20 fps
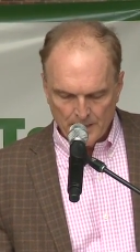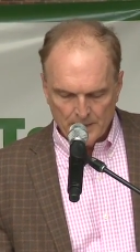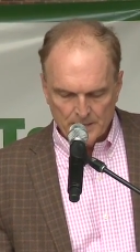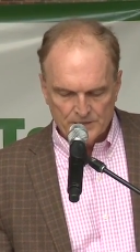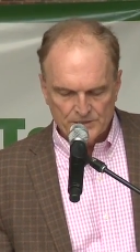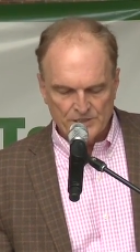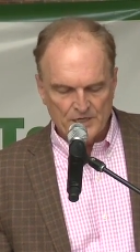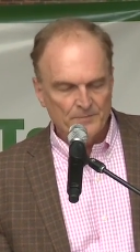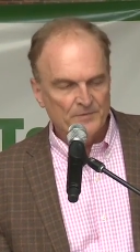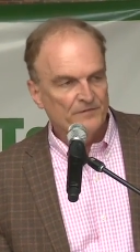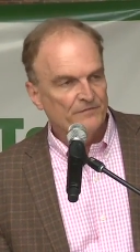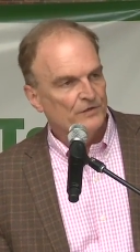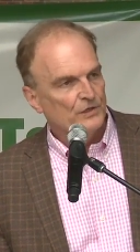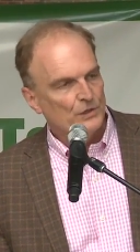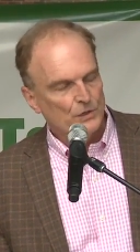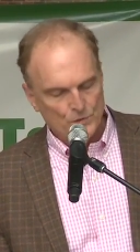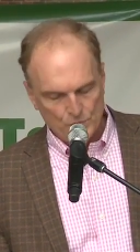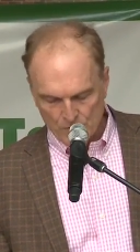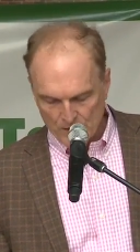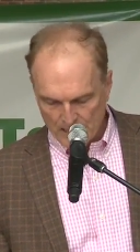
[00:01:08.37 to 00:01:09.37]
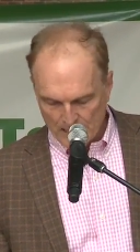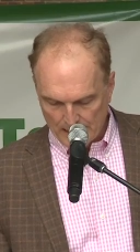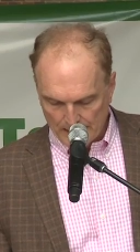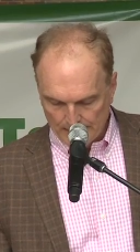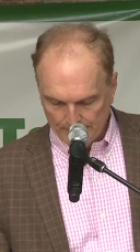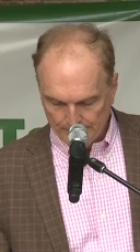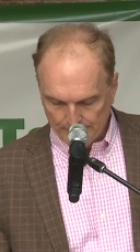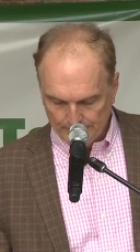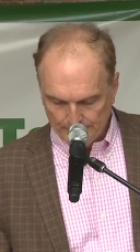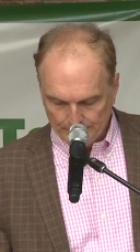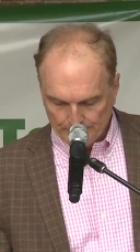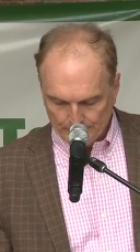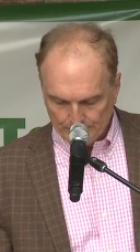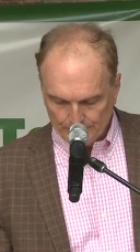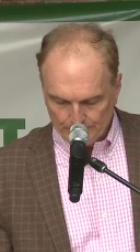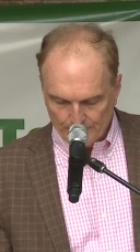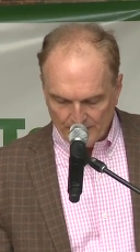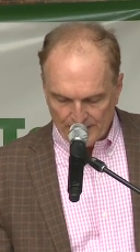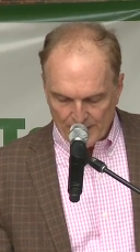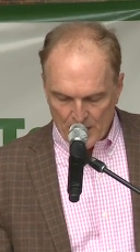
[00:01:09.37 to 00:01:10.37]
Some of you
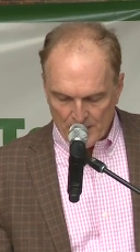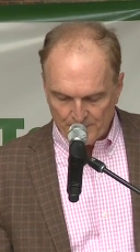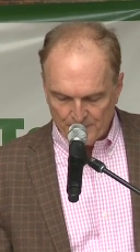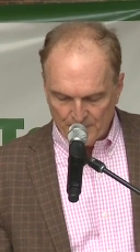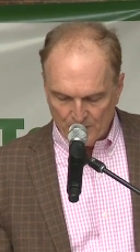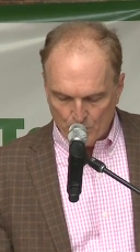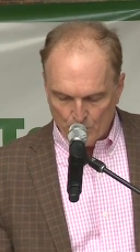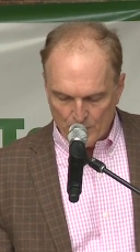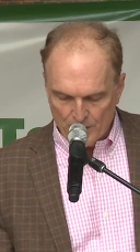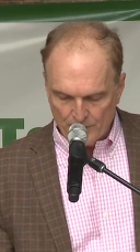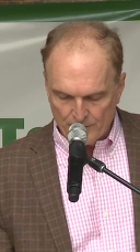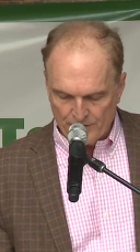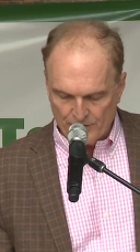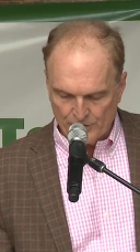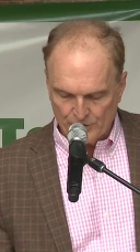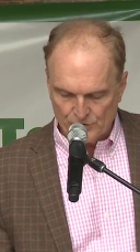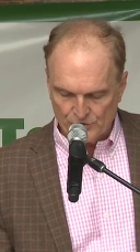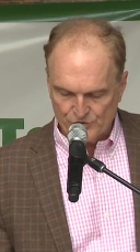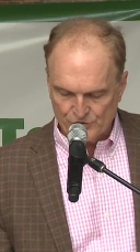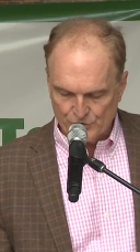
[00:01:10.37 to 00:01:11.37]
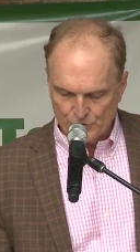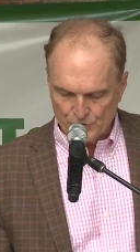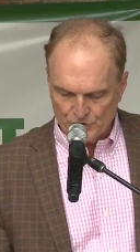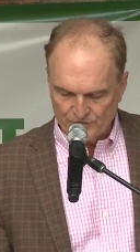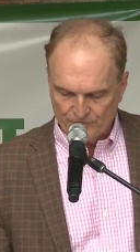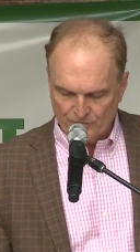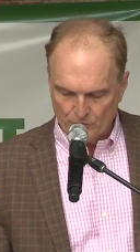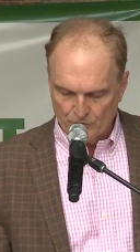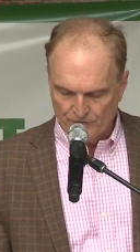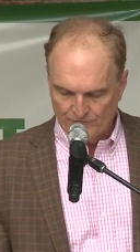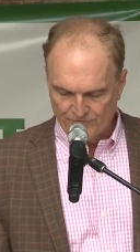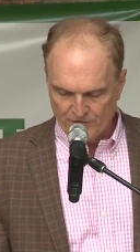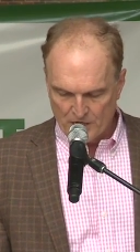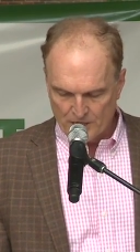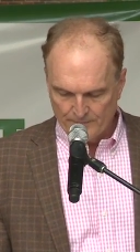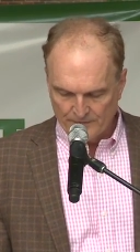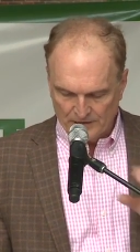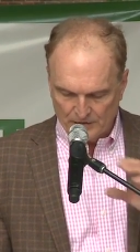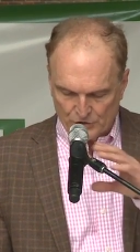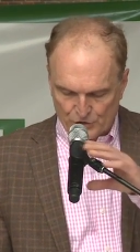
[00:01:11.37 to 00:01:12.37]
may not be aware that our search for
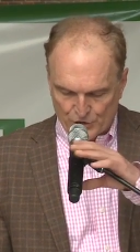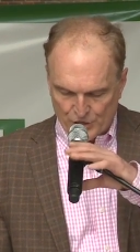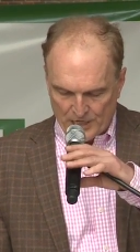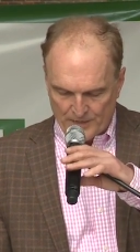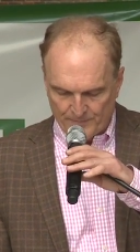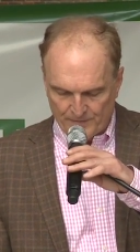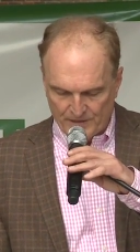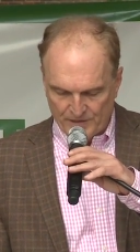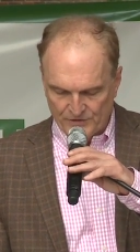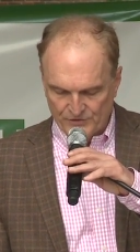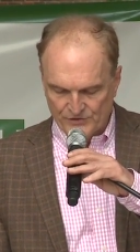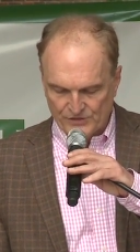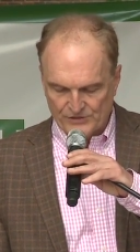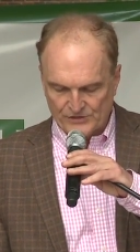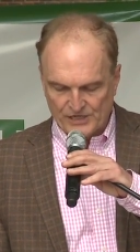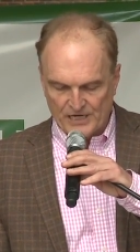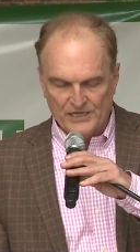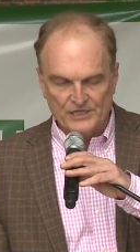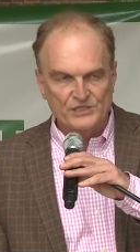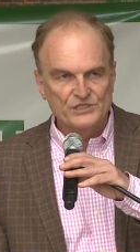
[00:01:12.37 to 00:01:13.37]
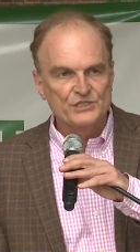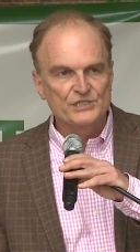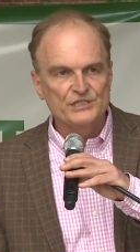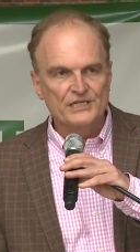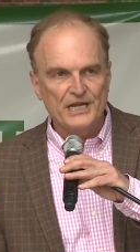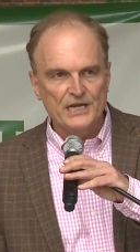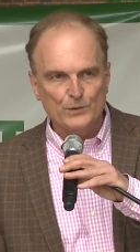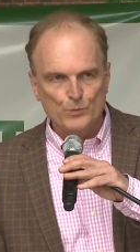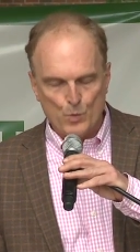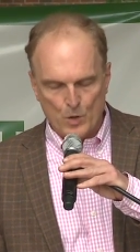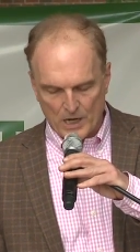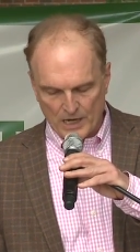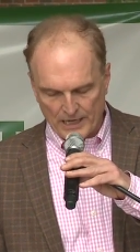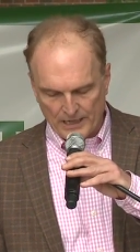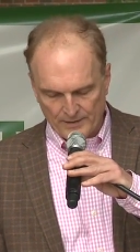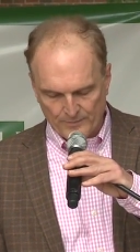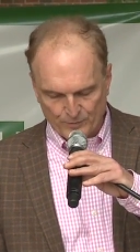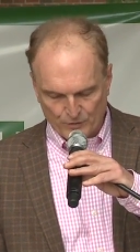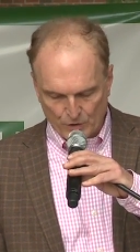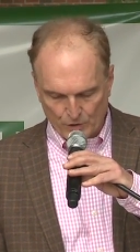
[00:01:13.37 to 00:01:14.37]
environmental champions is a
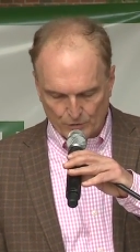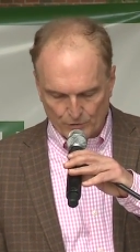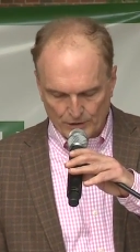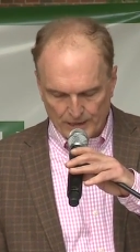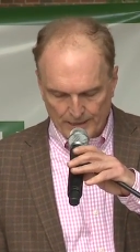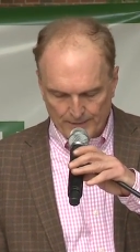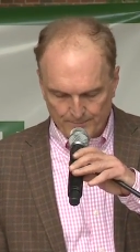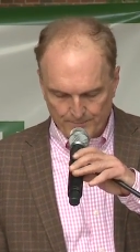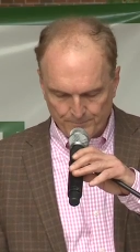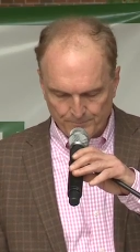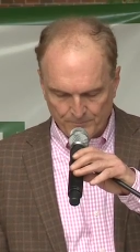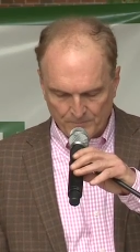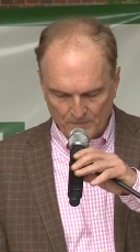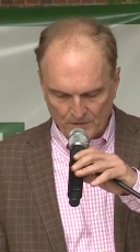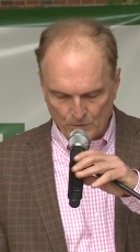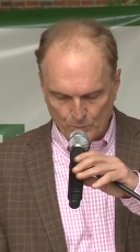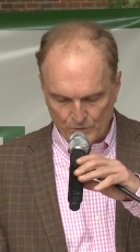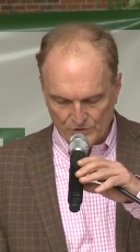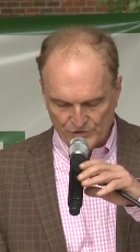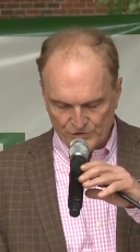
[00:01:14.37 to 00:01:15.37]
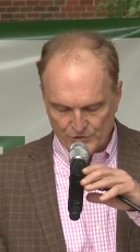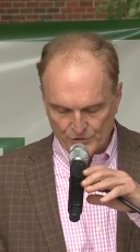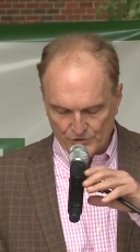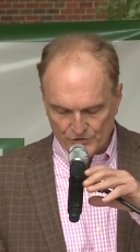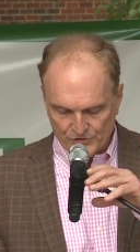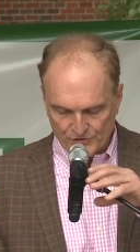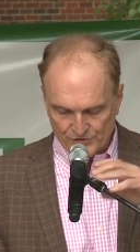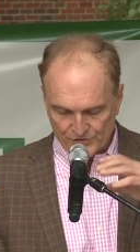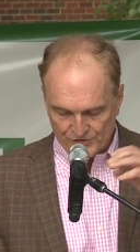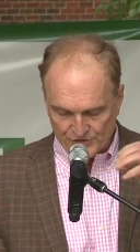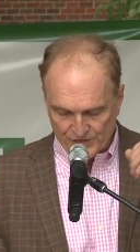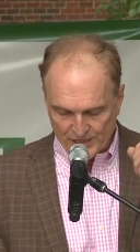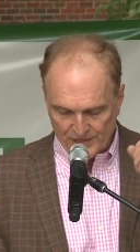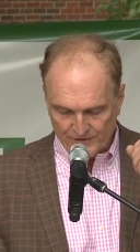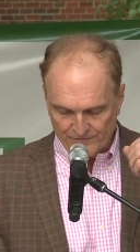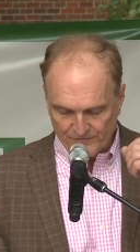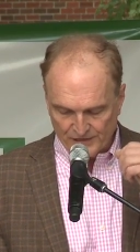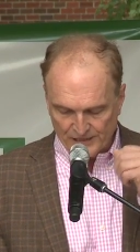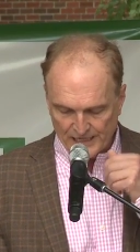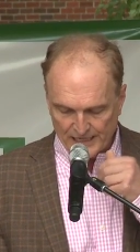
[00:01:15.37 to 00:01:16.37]
statewide program. We searched the state
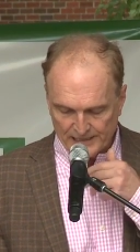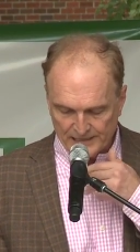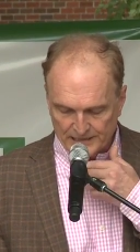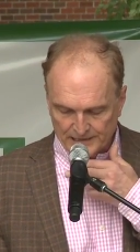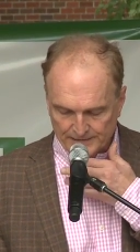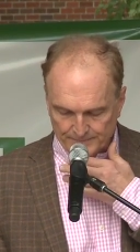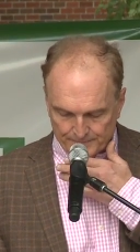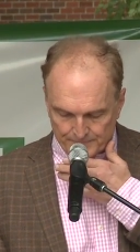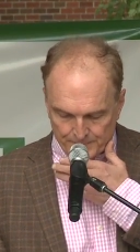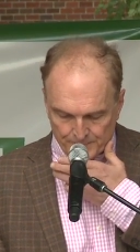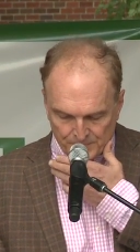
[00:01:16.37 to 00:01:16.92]
of Connecticut,